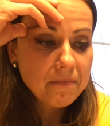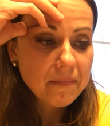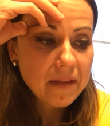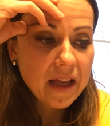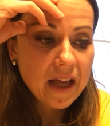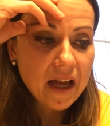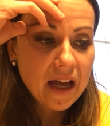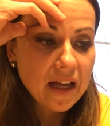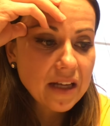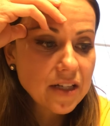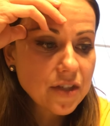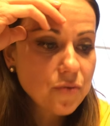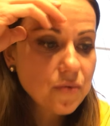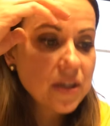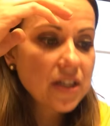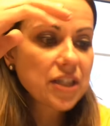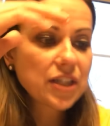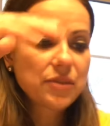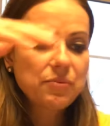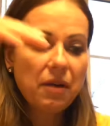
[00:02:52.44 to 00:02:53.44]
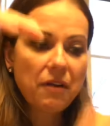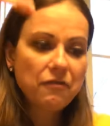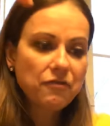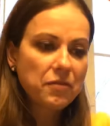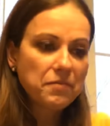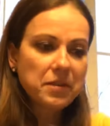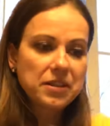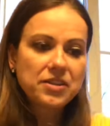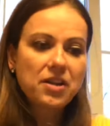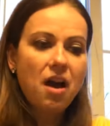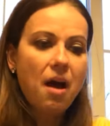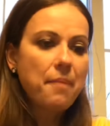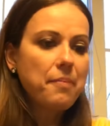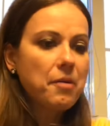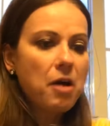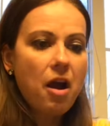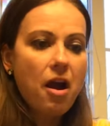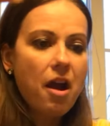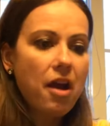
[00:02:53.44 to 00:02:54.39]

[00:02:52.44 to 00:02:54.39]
And we just went from the top: